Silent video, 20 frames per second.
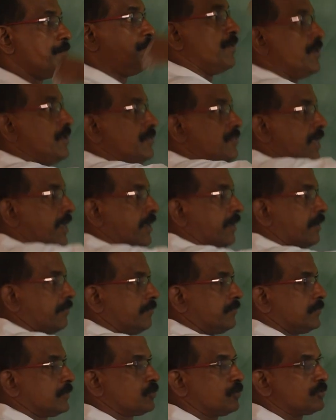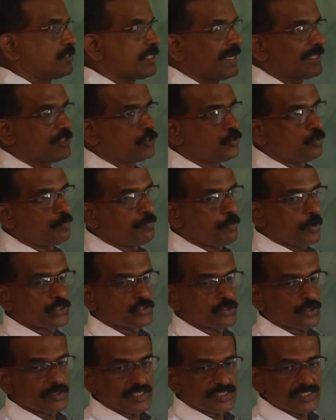B there. So, select 2 points
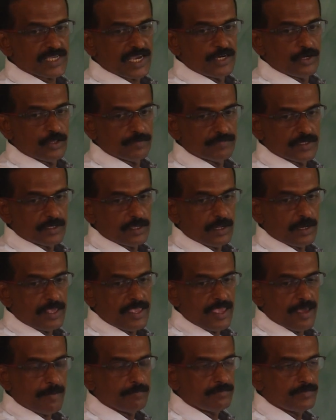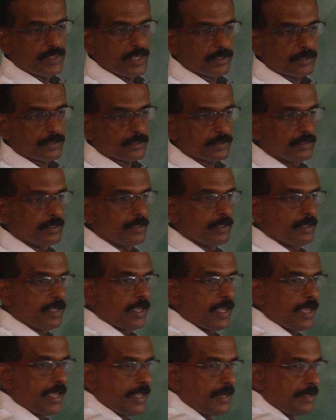on the side of the hill, M there
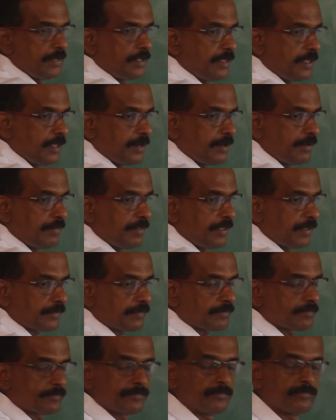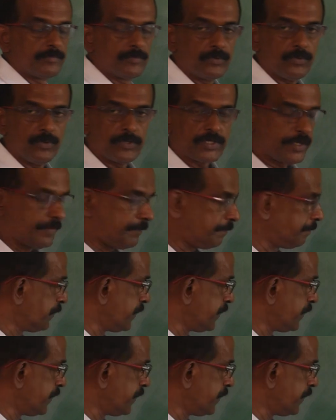and N there. Okay.